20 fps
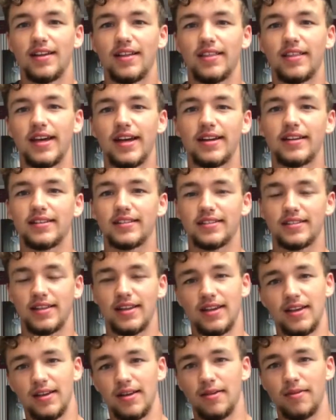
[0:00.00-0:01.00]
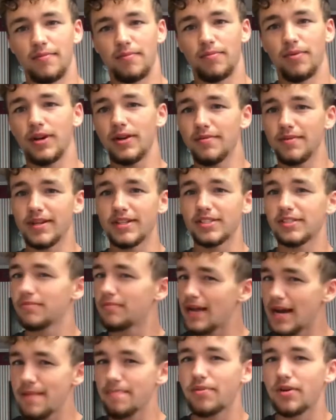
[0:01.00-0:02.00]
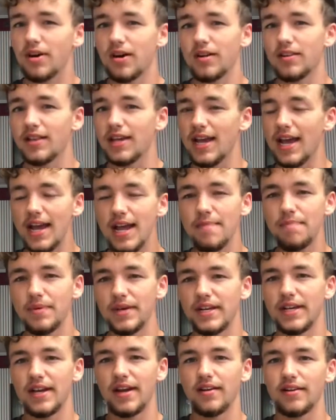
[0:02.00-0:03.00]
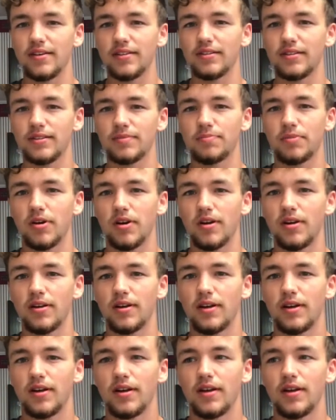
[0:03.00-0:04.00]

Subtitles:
That is pretty much the main part of the AP Calculus part,